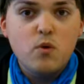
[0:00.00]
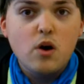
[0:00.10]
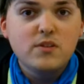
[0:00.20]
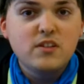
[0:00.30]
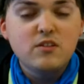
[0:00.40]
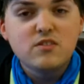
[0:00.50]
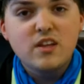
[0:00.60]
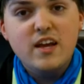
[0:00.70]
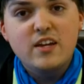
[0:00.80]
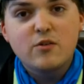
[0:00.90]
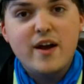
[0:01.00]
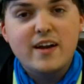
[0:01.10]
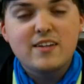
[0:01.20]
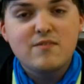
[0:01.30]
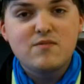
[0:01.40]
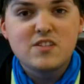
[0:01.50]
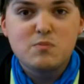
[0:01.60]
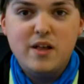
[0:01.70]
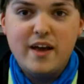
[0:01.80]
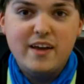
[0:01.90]
welcome to use the interactive
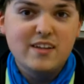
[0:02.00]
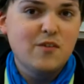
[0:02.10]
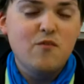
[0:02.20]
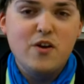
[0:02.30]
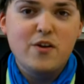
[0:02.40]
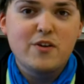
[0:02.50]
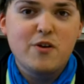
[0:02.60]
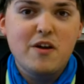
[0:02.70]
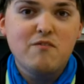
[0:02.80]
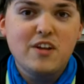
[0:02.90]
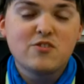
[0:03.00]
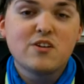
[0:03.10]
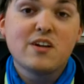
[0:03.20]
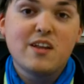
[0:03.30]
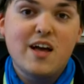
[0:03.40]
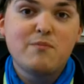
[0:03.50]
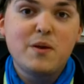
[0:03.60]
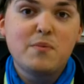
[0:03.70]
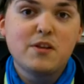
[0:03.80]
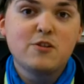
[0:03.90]
display. It's a very great feature and a lot of
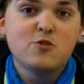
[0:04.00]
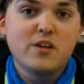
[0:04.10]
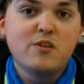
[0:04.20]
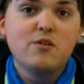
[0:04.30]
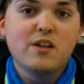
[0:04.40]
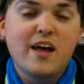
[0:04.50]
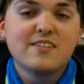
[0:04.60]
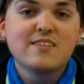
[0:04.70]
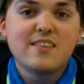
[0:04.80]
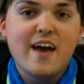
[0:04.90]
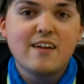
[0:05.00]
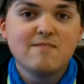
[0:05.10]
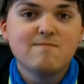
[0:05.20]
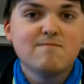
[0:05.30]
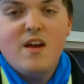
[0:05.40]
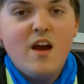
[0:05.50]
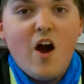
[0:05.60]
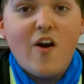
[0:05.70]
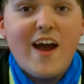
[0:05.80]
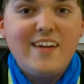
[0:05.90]
people enjoy utilizing that.
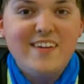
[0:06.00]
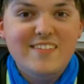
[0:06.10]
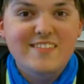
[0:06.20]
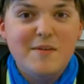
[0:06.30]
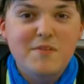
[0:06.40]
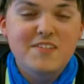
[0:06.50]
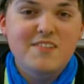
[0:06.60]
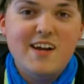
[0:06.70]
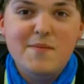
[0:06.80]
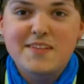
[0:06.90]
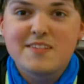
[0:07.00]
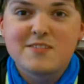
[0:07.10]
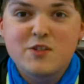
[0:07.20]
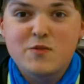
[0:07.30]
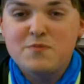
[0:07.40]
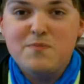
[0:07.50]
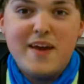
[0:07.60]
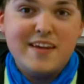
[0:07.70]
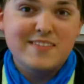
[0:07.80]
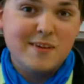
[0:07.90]
Alright, next up let's talk about the service
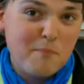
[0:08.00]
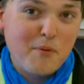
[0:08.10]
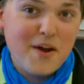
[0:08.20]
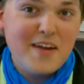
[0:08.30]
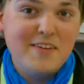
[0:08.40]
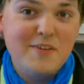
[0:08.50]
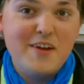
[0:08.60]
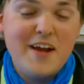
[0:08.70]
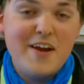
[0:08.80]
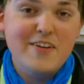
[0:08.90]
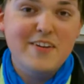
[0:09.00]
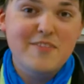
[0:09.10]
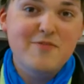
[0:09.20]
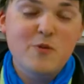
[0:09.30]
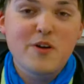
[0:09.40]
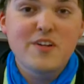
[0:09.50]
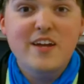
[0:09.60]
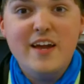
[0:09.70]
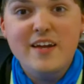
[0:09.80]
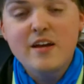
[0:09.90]
bay. It's our brand new area for it
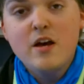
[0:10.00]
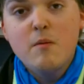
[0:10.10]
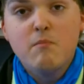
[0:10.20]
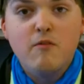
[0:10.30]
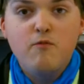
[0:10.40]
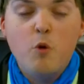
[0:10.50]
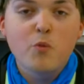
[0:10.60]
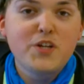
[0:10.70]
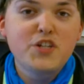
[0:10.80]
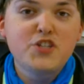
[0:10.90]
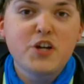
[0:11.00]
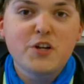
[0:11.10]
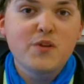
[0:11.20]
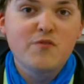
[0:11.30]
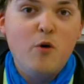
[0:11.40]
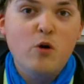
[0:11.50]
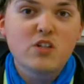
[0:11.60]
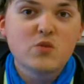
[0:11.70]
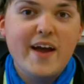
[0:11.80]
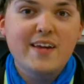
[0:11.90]
and before we shared it with
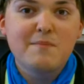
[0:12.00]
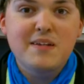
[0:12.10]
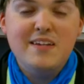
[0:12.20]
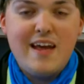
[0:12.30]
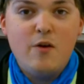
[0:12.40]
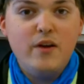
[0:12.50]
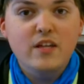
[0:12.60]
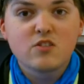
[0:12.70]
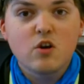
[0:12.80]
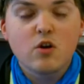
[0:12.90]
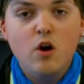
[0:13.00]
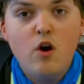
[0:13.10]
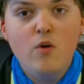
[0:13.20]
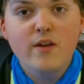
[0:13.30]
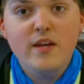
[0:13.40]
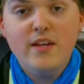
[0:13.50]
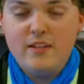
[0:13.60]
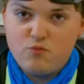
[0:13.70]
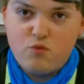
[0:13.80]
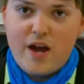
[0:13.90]
Volkswagen, but now it's our own and
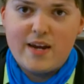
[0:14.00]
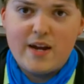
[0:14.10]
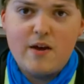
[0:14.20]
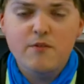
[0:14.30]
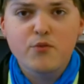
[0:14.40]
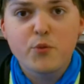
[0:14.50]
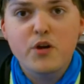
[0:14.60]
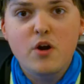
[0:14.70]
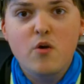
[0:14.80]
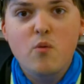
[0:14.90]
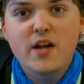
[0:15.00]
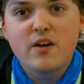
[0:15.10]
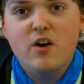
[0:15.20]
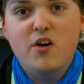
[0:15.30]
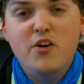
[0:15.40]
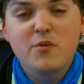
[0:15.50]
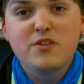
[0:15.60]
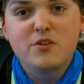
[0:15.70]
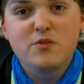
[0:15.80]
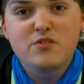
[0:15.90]
it's right off of 301. All you
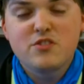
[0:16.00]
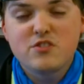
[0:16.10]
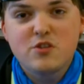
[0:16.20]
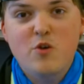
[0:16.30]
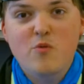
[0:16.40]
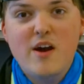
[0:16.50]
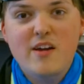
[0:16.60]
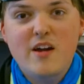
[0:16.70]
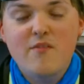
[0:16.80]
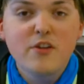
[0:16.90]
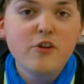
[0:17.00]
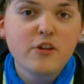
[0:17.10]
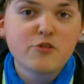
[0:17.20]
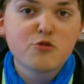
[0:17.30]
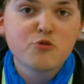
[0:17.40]
would do is just go right off and you can